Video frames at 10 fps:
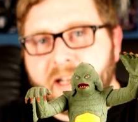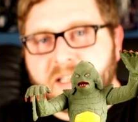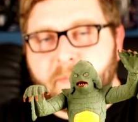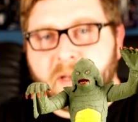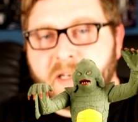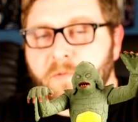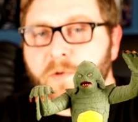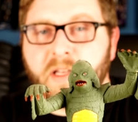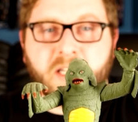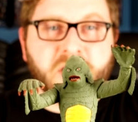it's been
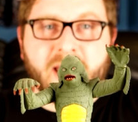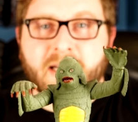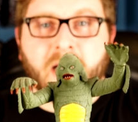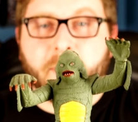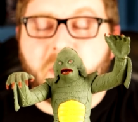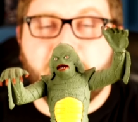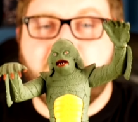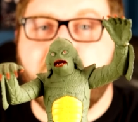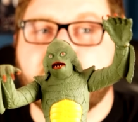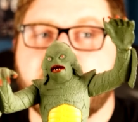really janked up the
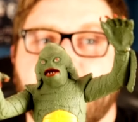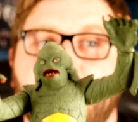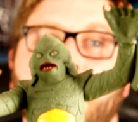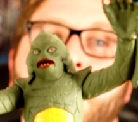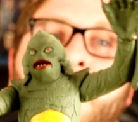box. So